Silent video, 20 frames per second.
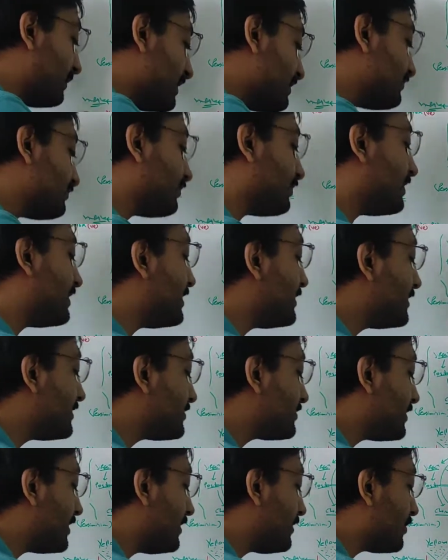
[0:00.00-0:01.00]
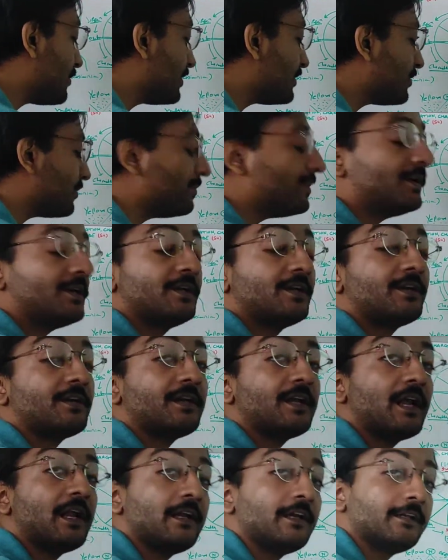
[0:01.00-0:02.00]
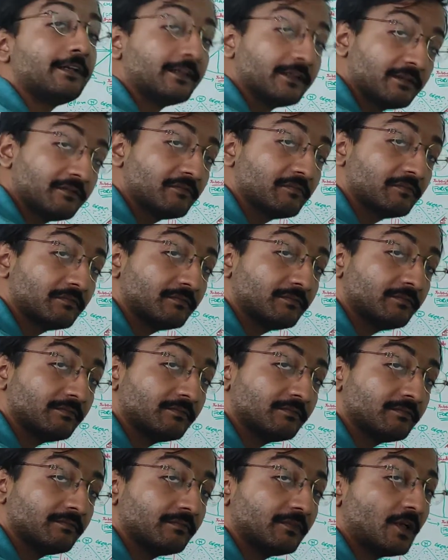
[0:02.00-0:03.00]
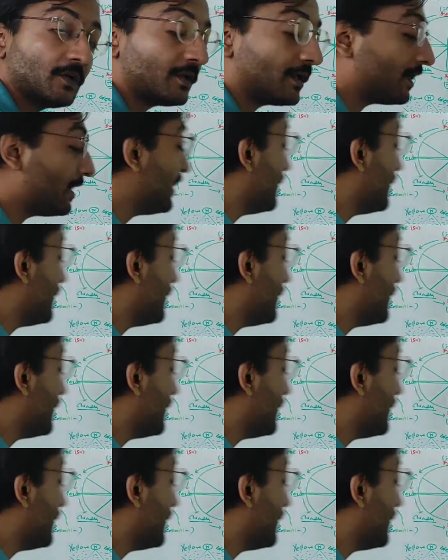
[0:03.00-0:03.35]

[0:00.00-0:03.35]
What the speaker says: blissful, he is still going to be in reality. Okay.